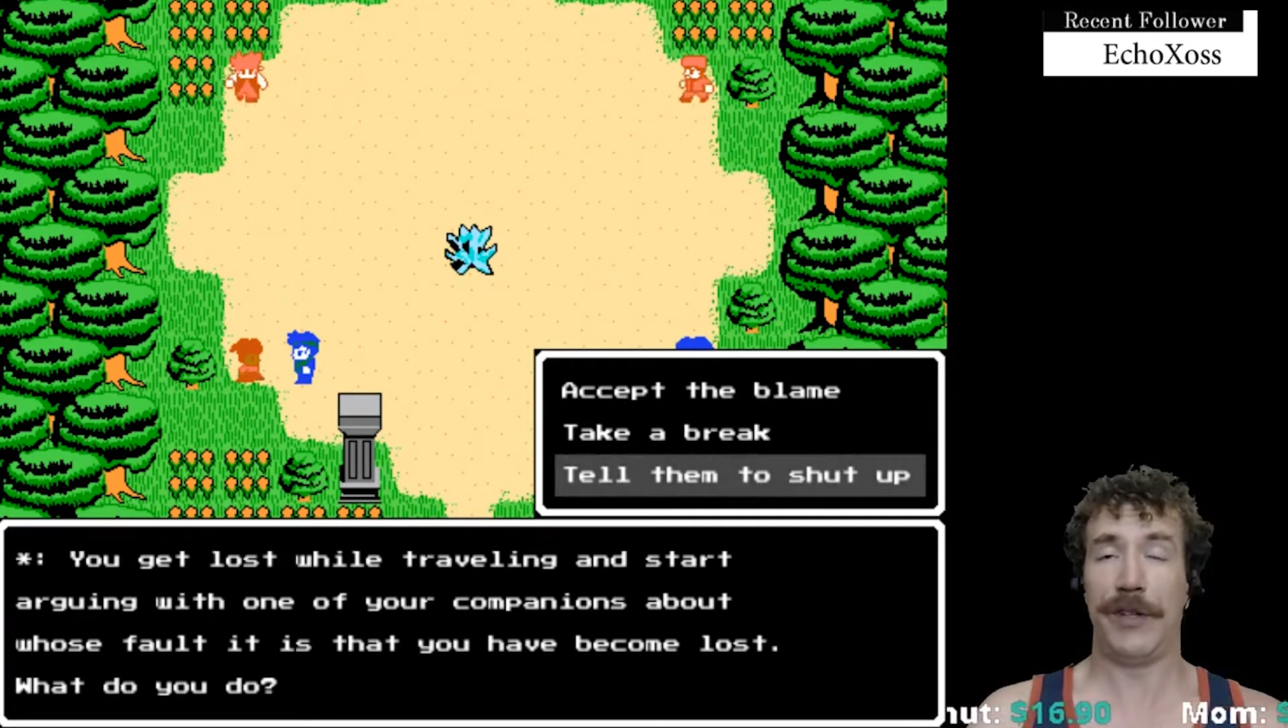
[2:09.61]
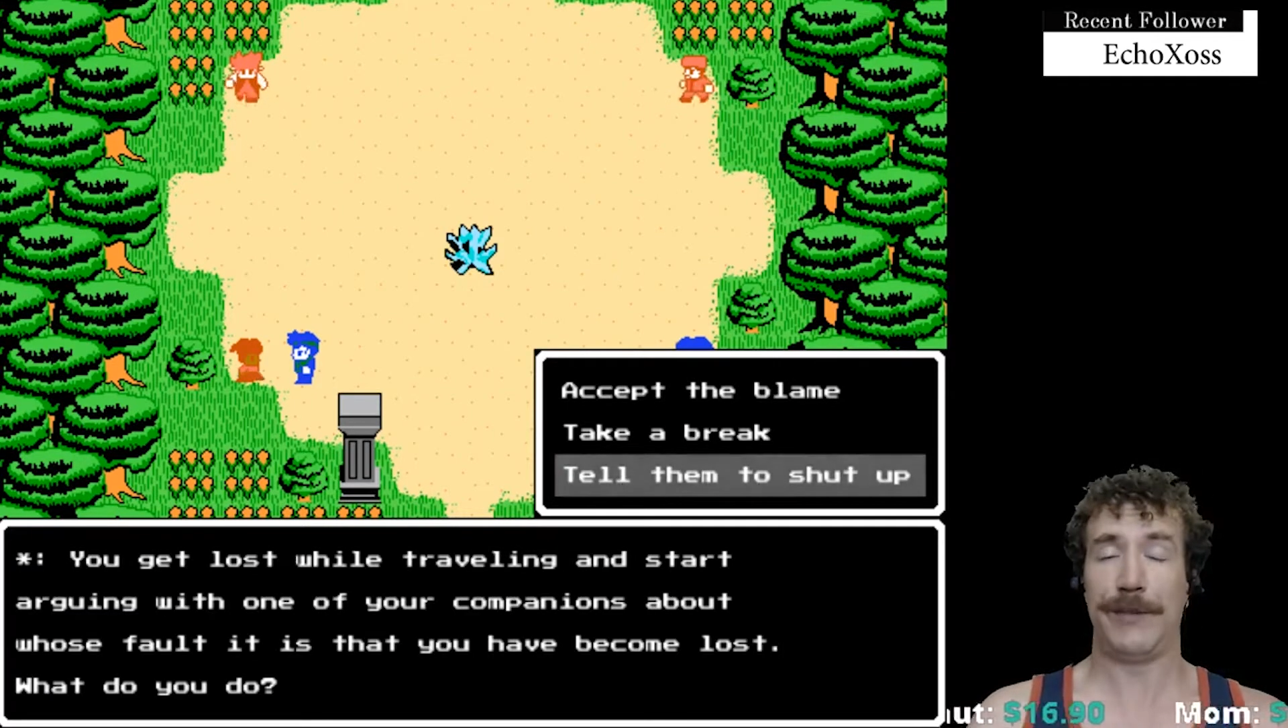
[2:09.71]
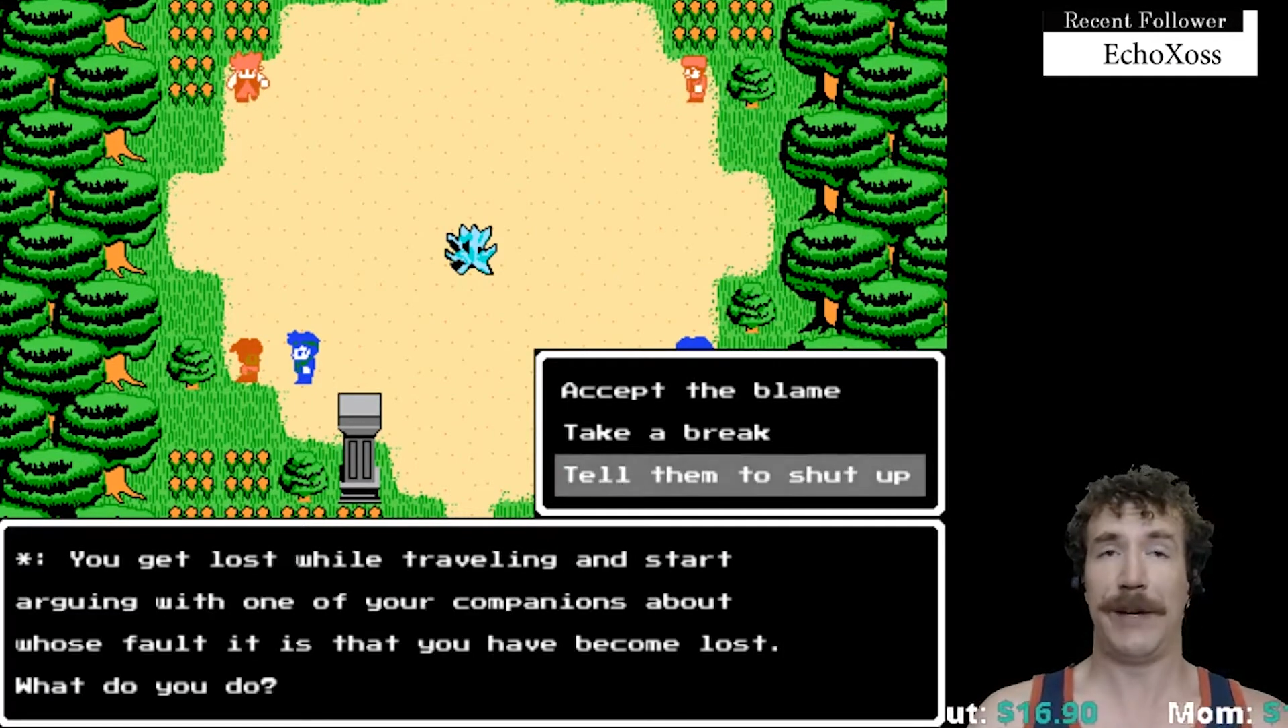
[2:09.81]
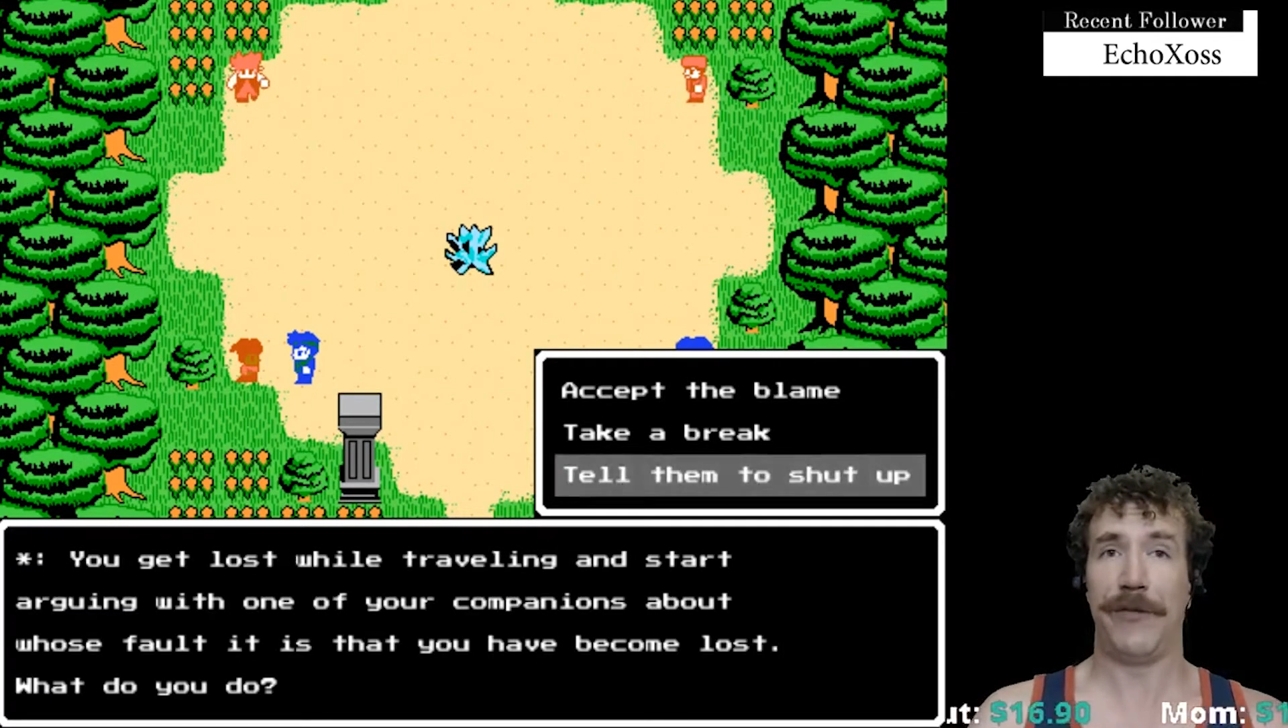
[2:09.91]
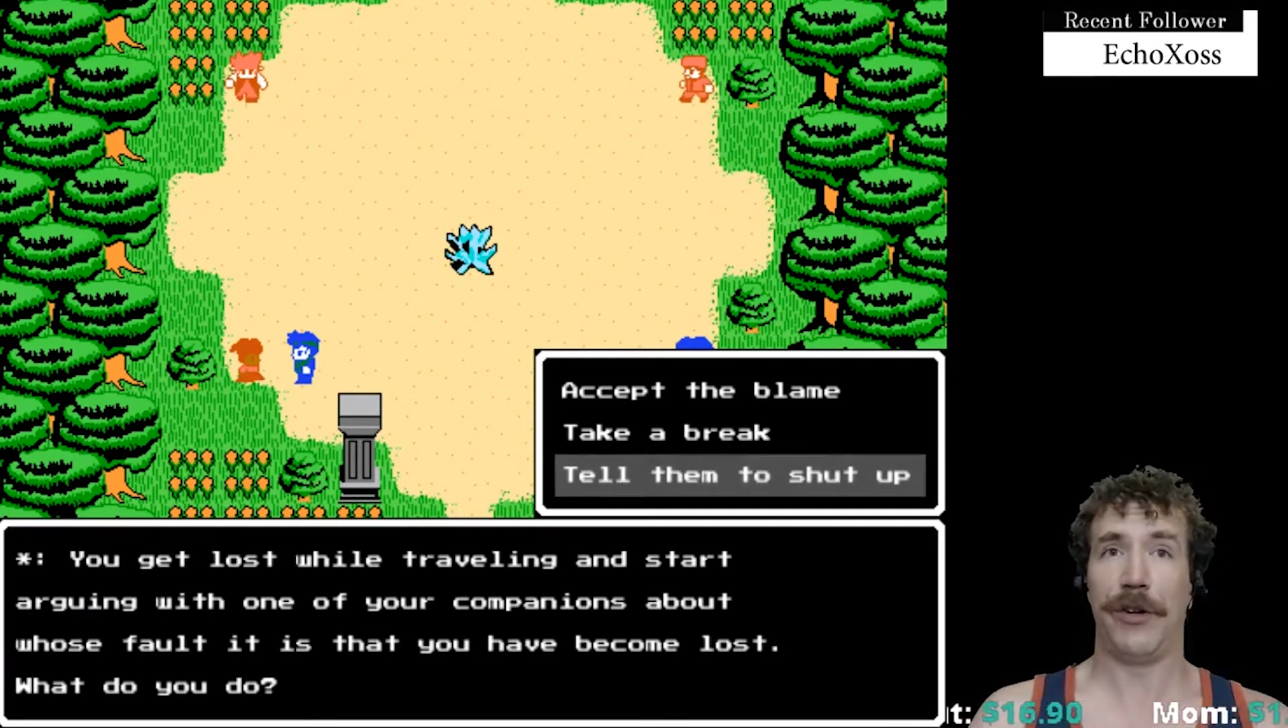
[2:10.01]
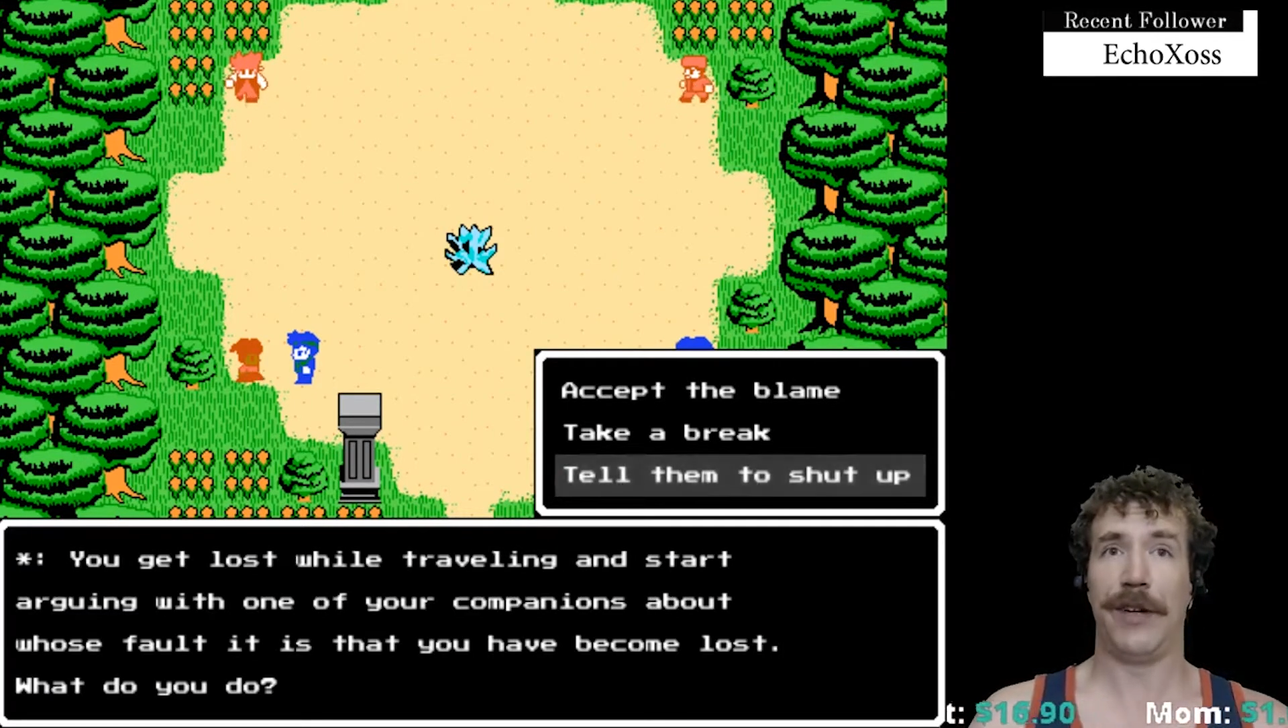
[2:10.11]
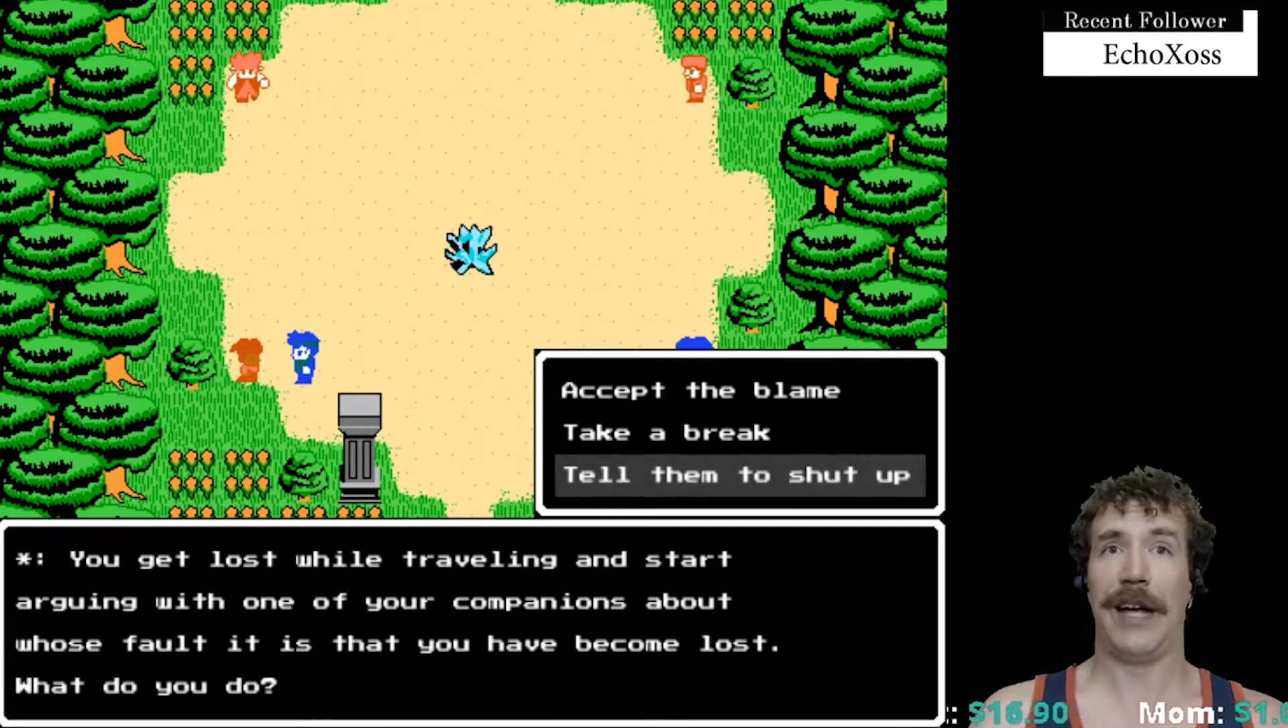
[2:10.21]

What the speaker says: it's my fault,